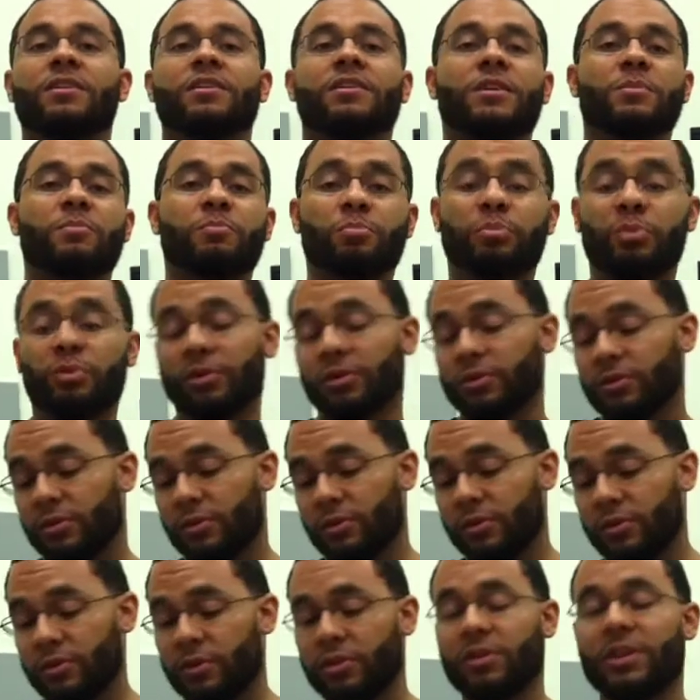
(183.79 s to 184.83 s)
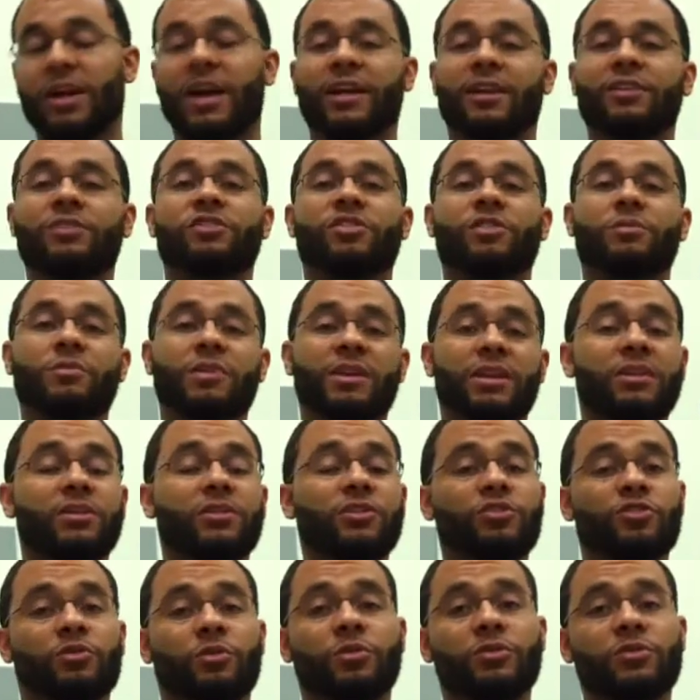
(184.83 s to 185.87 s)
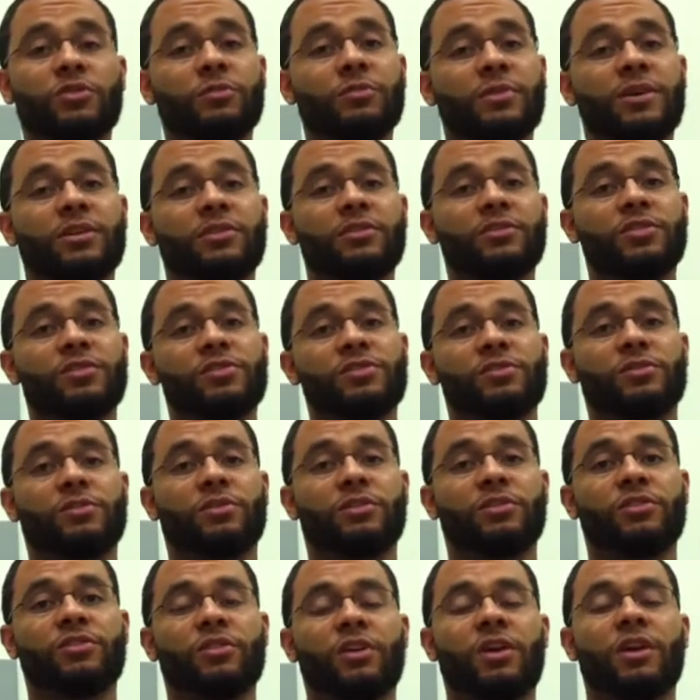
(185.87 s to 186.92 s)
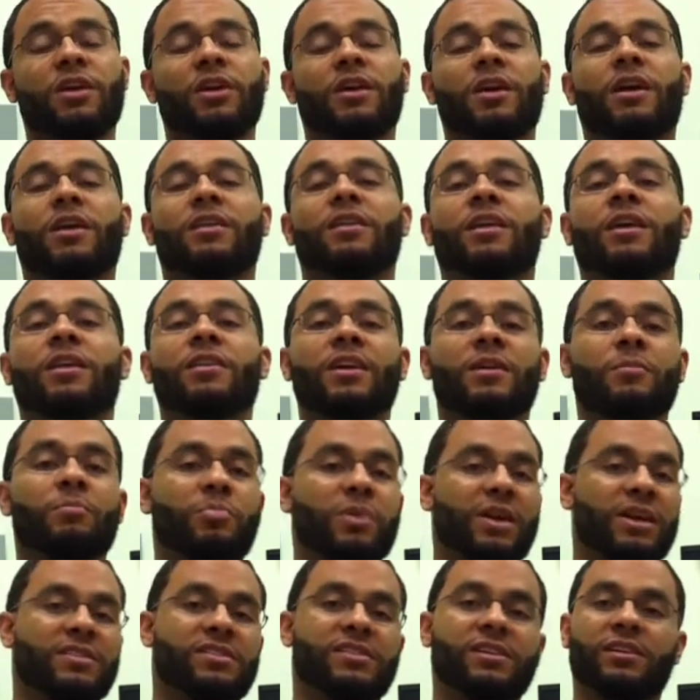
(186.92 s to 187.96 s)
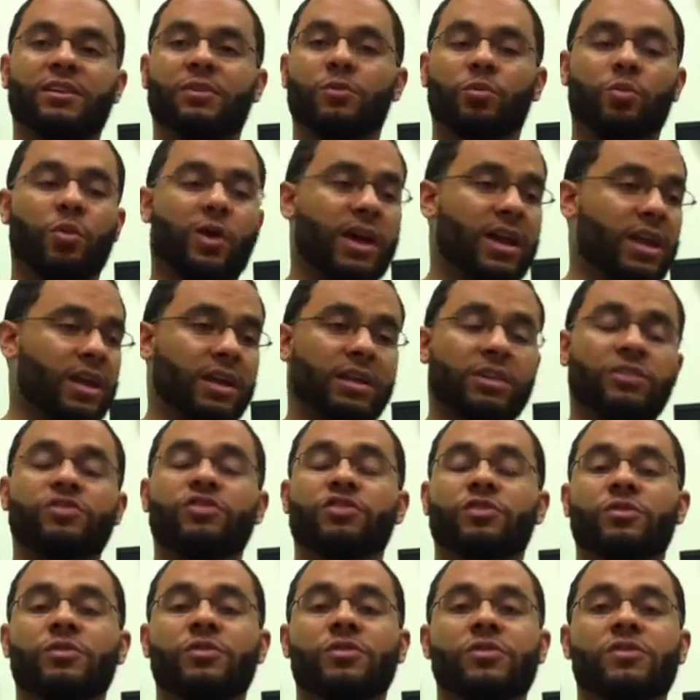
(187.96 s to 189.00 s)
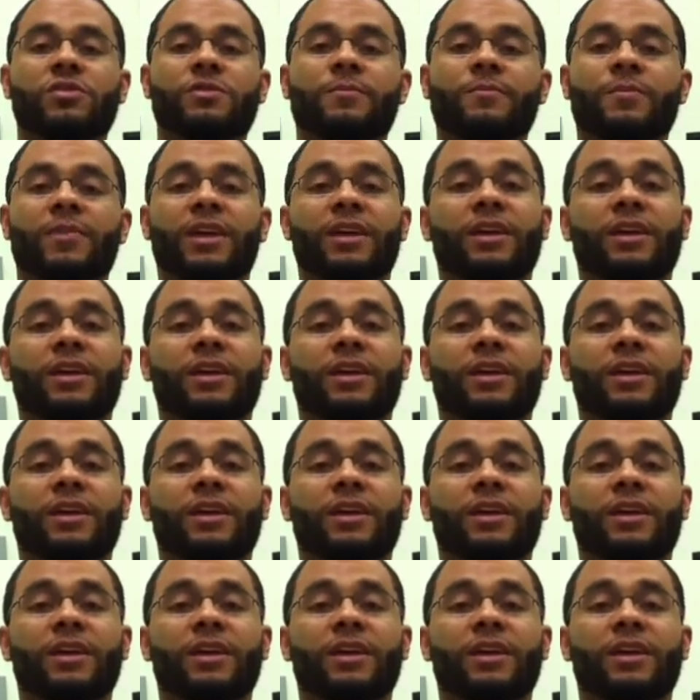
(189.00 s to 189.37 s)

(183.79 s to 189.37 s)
They burned through their glycogen, meaning their short-term energy storage, and then they basically ran out of juice.